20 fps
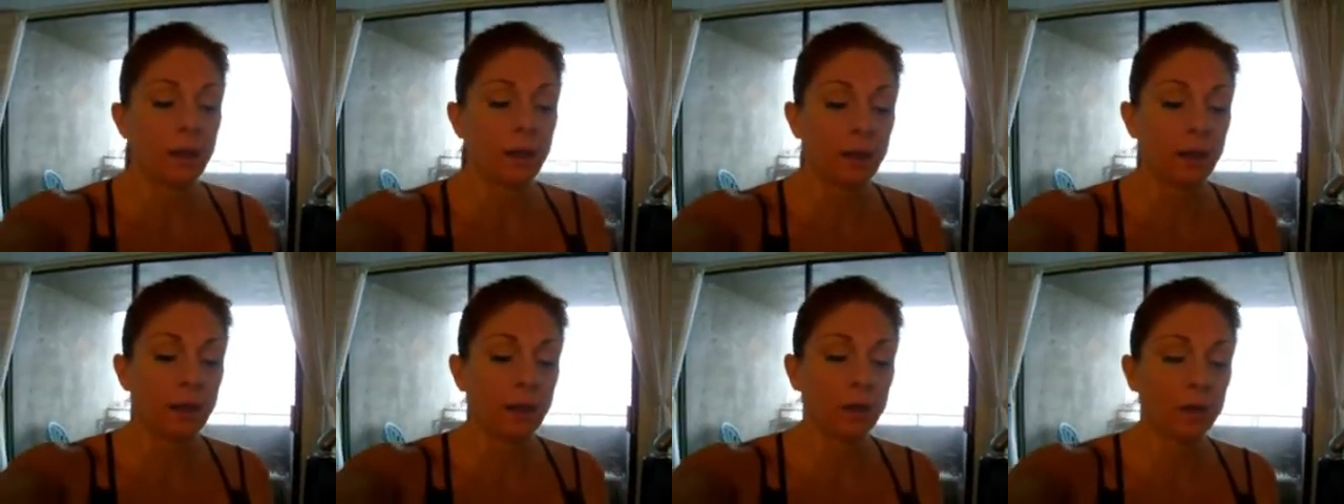
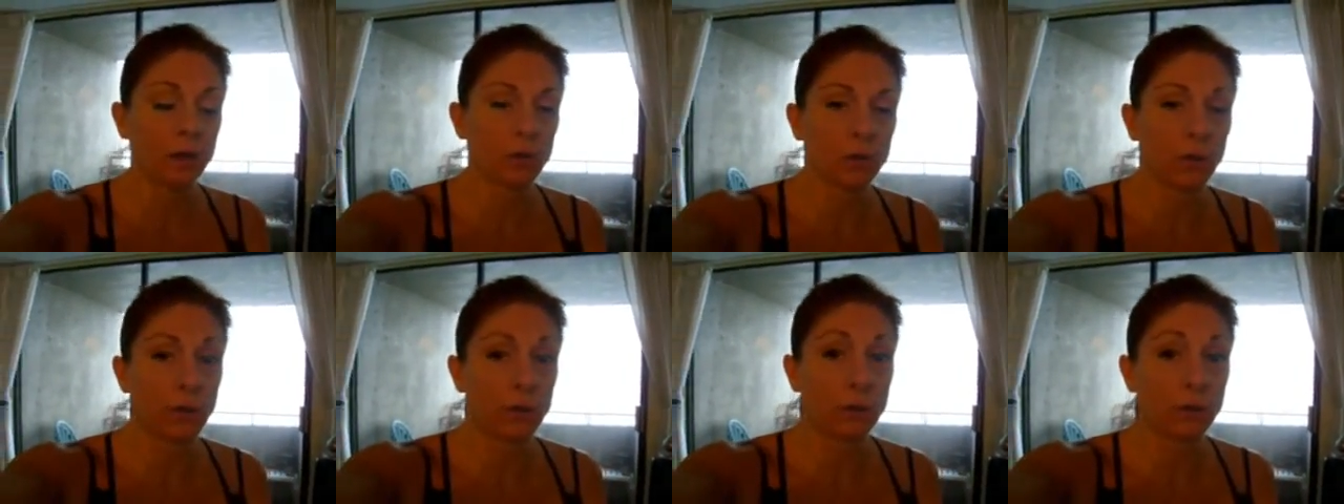uh, and go
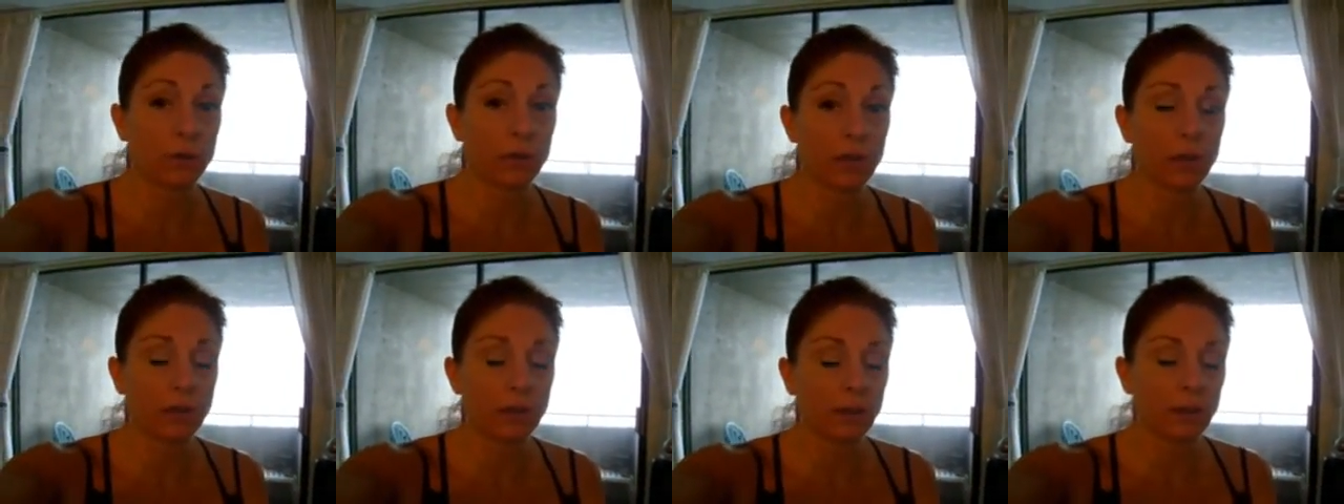do my own
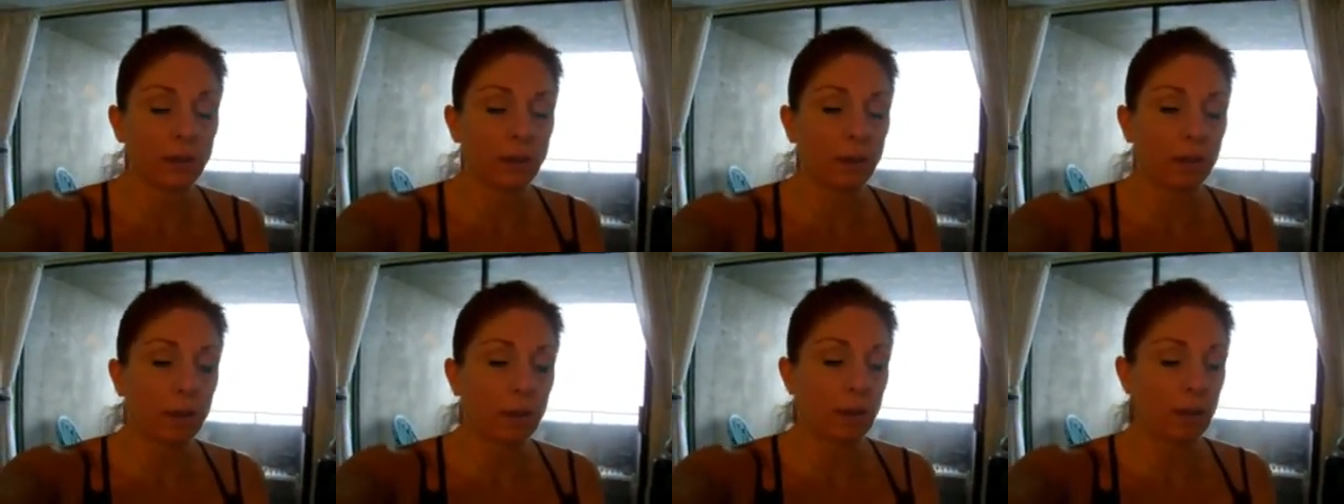thing,
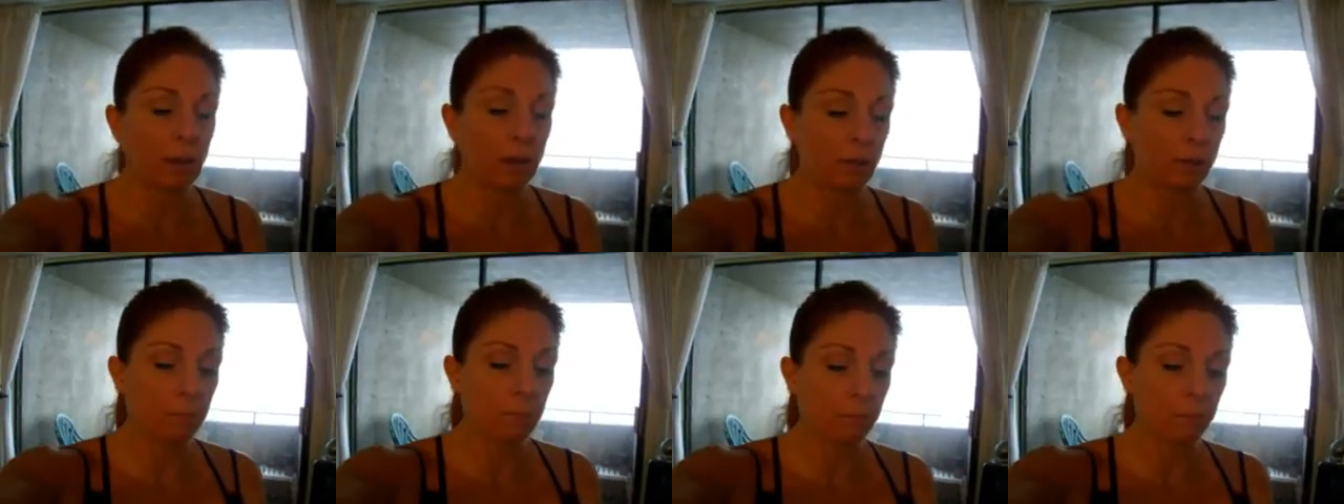
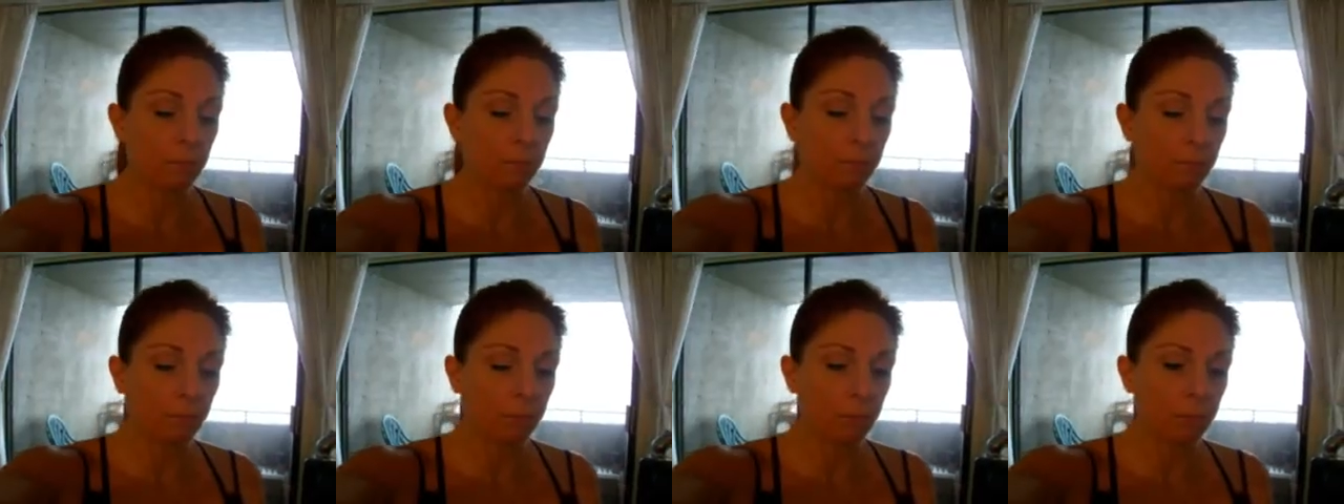um,